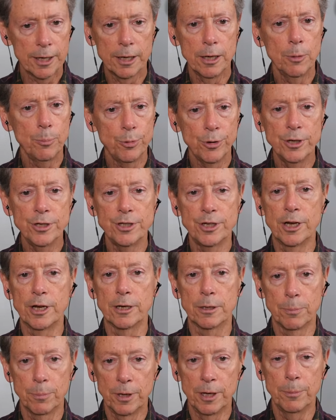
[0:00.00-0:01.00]
can
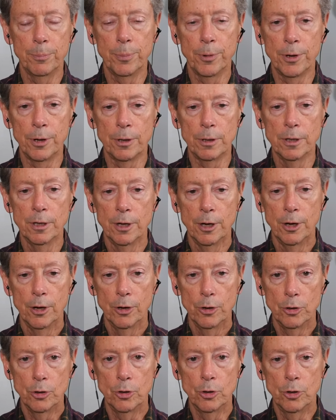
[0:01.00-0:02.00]
appreciate people
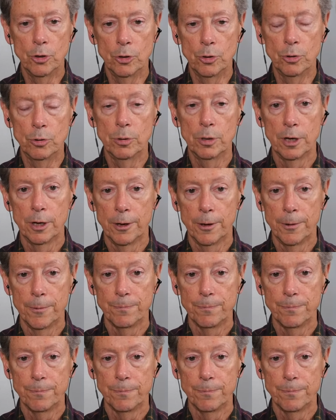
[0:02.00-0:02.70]
who